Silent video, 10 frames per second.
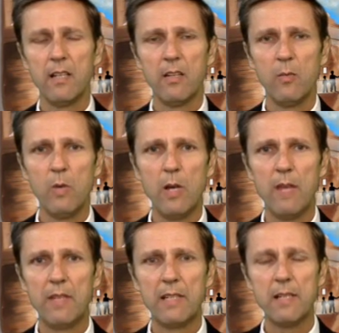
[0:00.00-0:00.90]
we'll
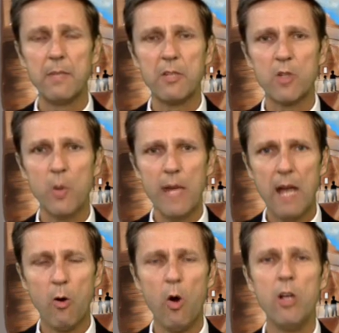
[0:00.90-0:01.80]
have exhibits showing
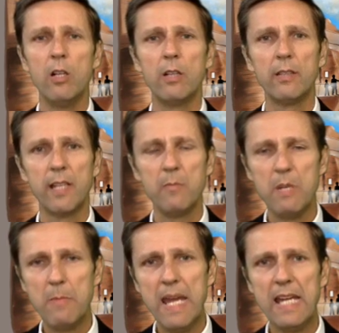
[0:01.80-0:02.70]
how oil can
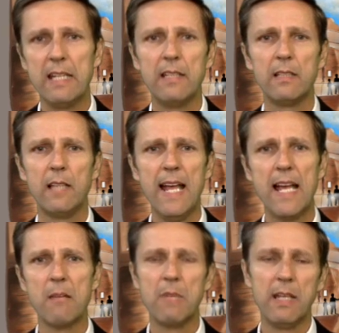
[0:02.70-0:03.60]
be made in the
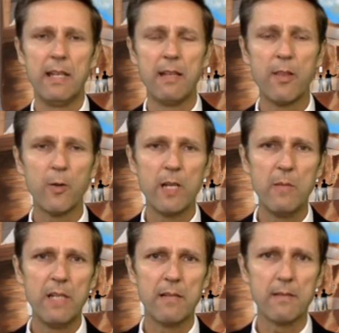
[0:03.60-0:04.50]
lab in 30
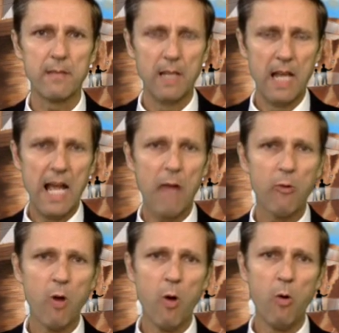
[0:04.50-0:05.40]
minutes, how
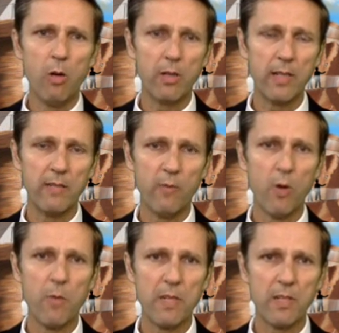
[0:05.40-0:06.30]
coal can
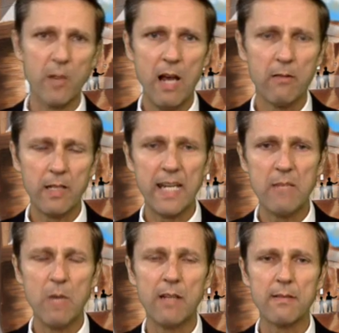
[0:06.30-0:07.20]
form in the ground in
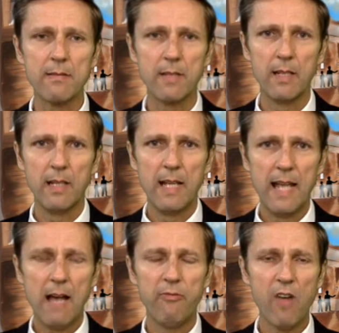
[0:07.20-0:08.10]
8 months,
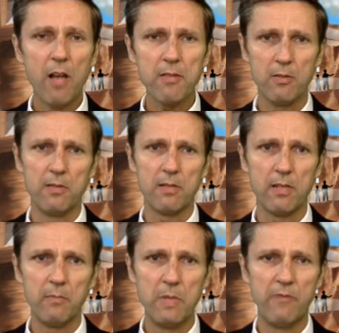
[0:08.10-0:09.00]
how fossils
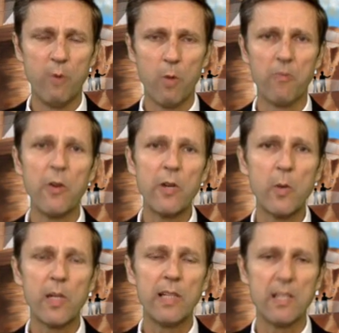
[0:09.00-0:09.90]
can be formed very
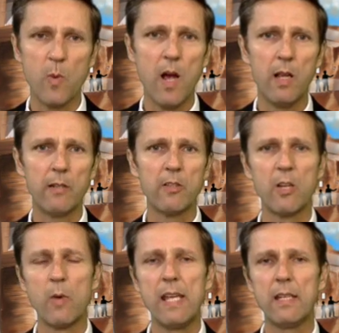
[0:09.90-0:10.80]
quickly as well under
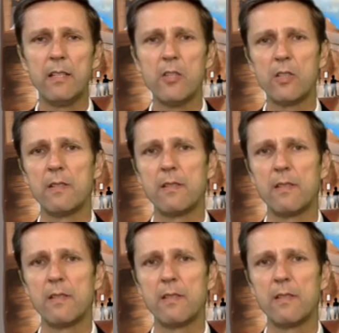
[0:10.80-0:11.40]
the right conditions.